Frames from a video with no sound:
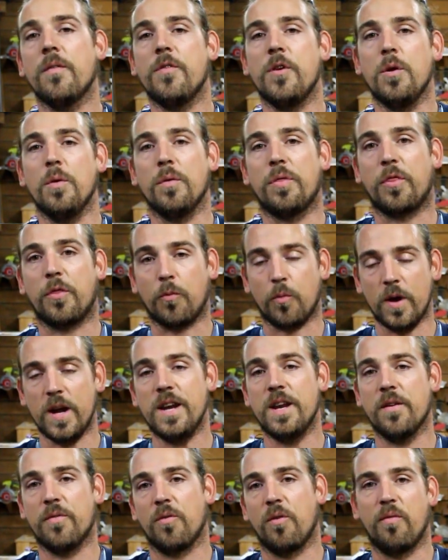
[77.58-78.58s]
give you 3
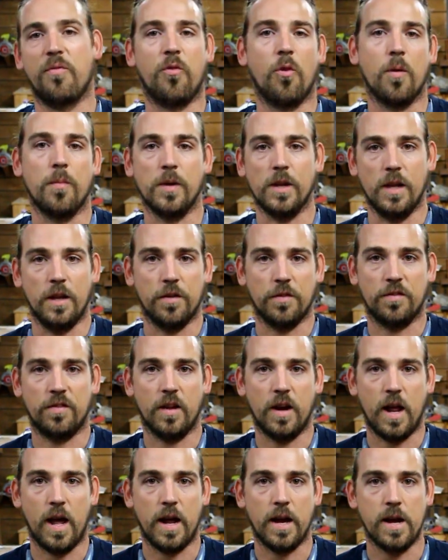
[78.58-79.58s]
different formulas
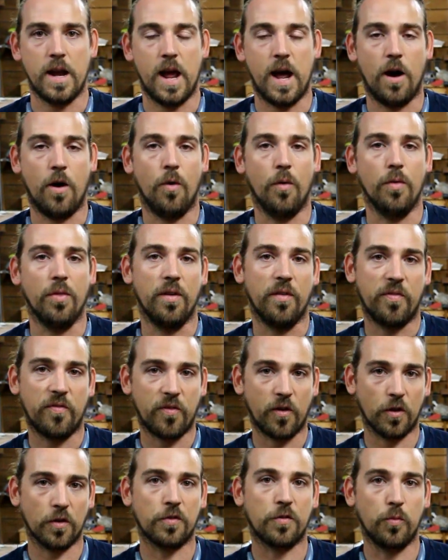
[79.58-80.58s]
today. Now, the
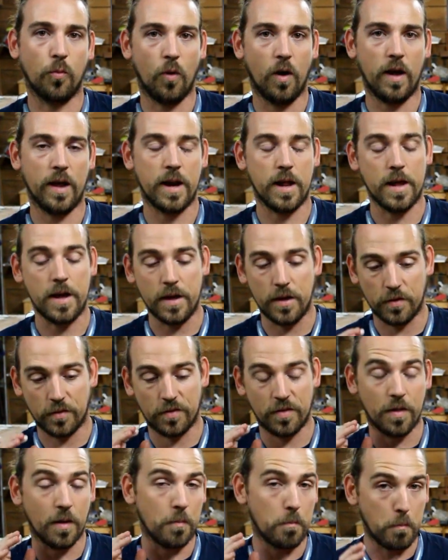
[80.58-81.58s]
first one
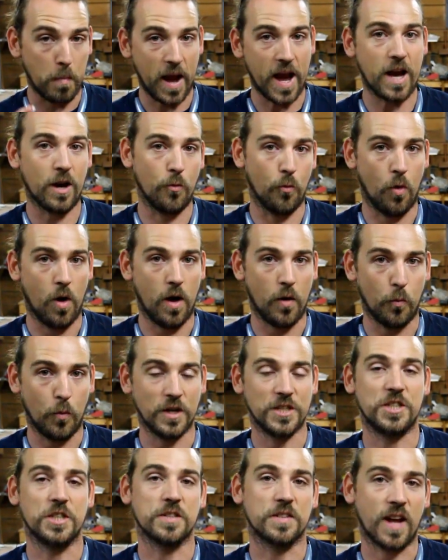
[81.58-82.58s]
is the main one,
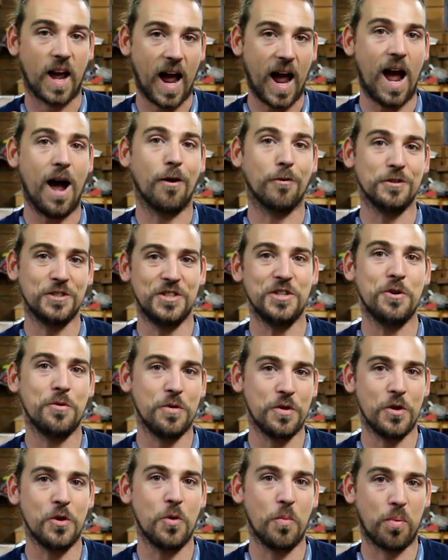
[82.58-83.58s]
which is how do
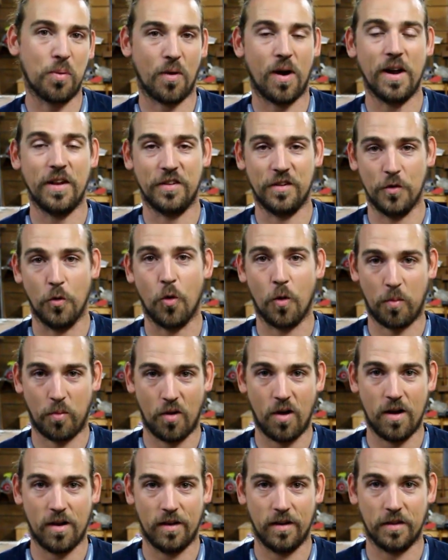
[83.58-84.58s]
you price your
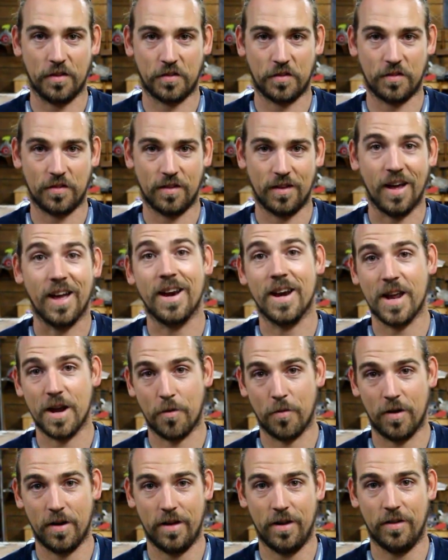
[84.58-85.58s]
products? And
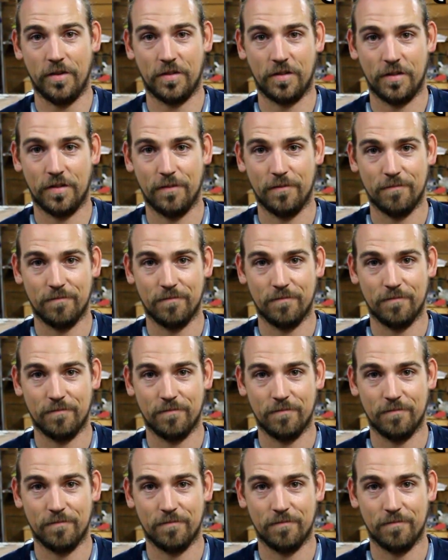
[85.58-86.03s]
here it is.